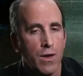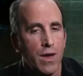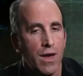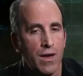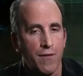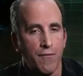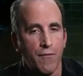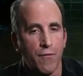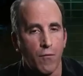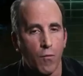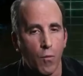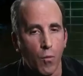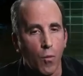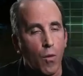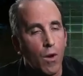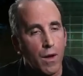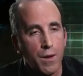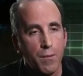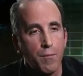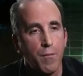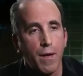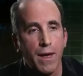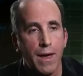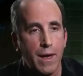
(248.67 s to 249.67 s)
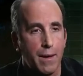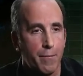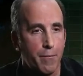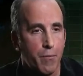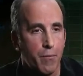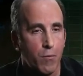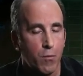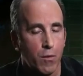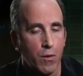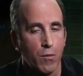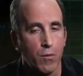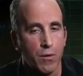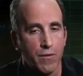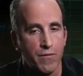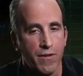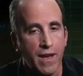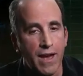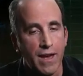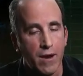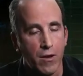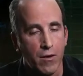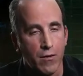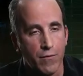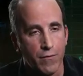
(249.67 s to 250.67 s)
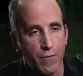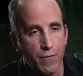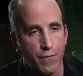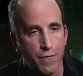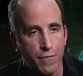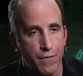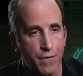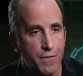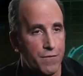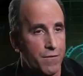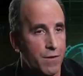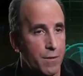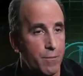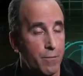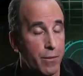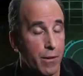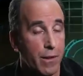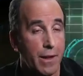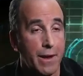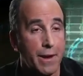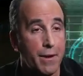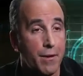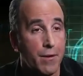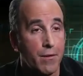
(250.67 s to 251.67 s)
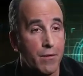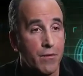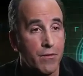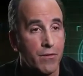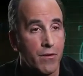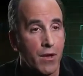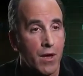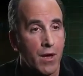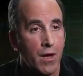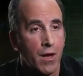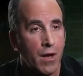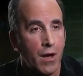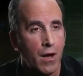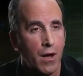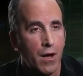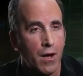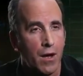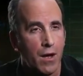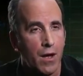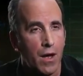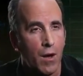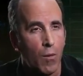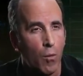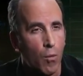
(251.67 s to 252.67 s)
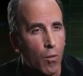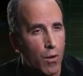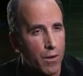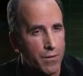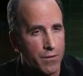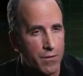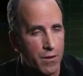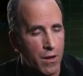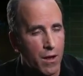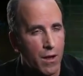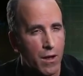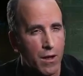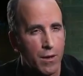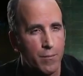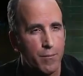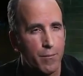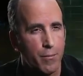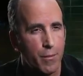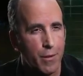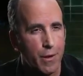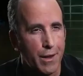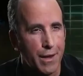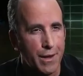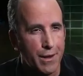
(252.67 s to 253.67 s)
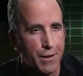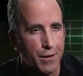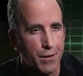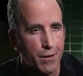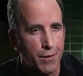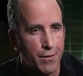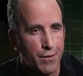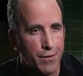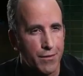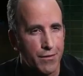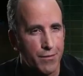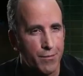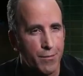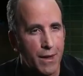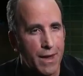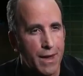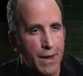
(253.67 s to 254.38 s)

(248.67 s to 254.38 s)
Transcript: We have one map where we've had over 50 players at one time playing on this